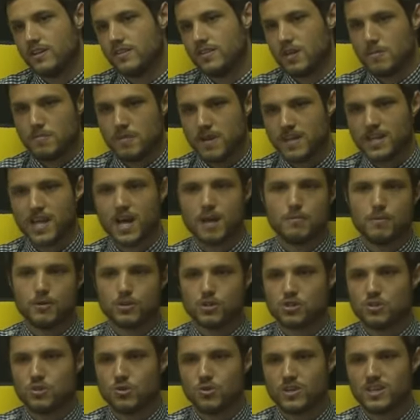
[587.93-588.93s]
to make that
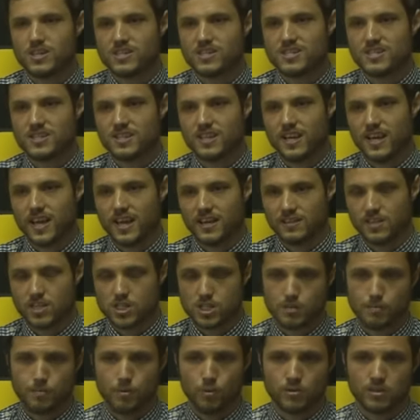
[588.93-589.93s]
much noise and to
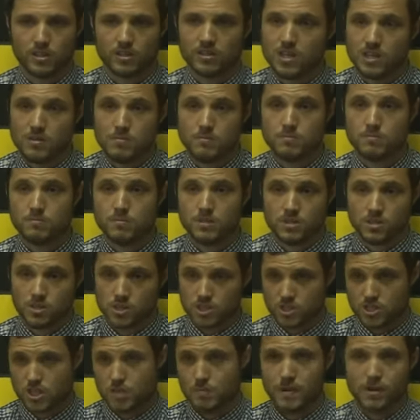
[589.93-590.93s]
support their team in
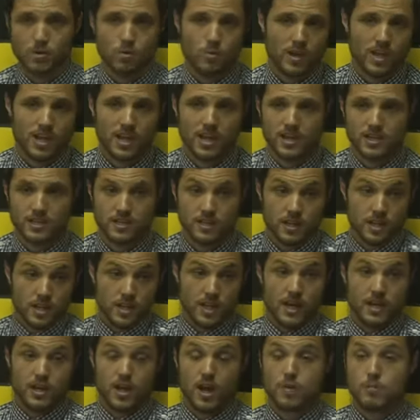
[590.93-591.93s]
such a big way,
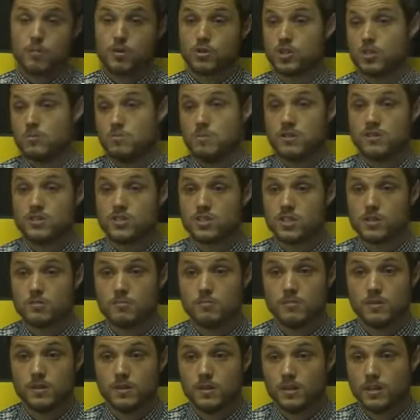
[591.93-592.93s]
and how much it means to
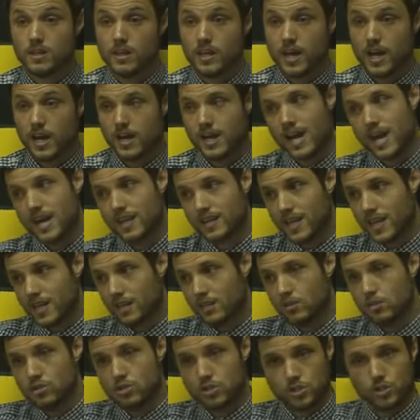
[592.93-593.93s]
them. And that
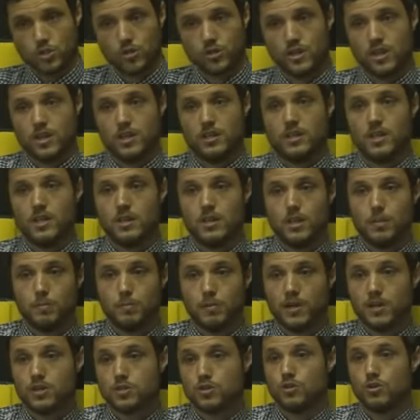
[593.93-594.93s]
then goes through to the
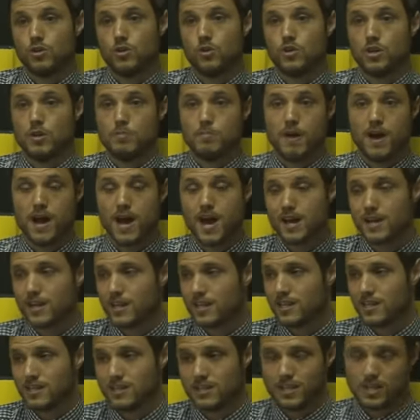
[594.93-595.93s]
players who are on the
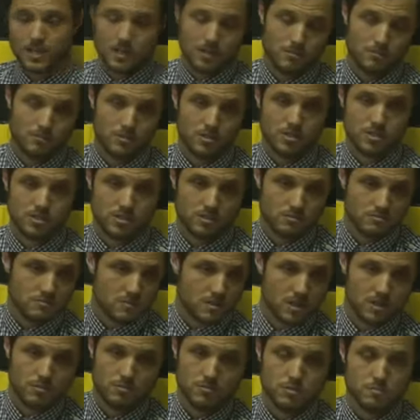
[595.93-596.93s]
park, and it
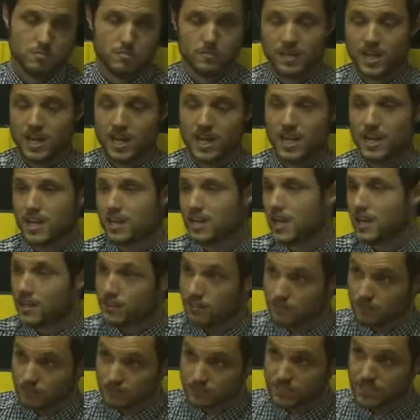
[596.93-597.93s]
was great. And
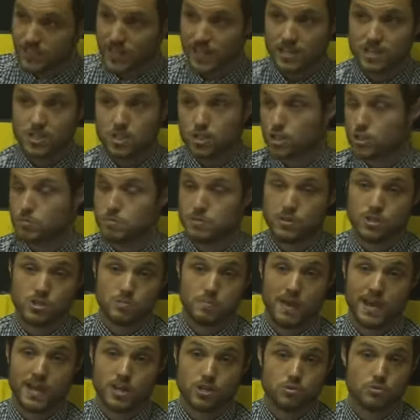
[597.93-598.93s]
then tonight's just been
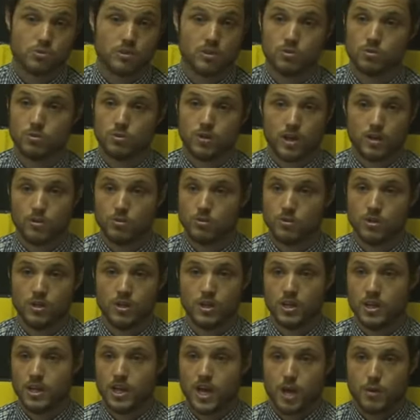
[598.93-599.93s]
special,
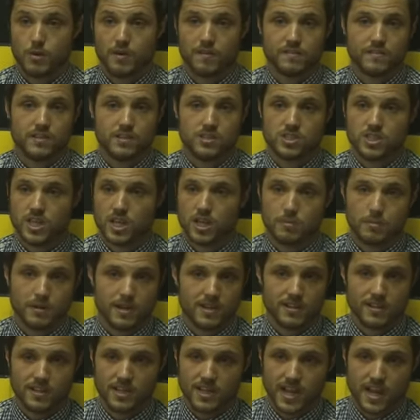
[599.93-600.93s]
how everybody
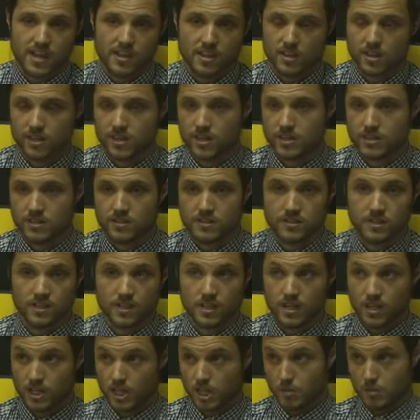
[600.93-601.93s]
celebrated together, and
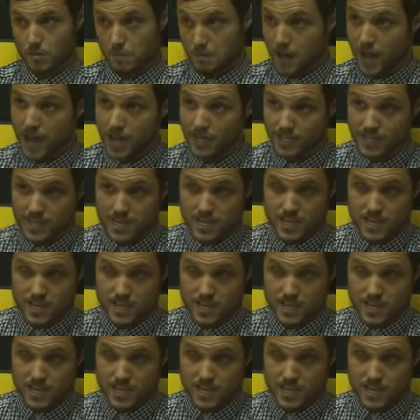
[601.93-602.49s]
coming back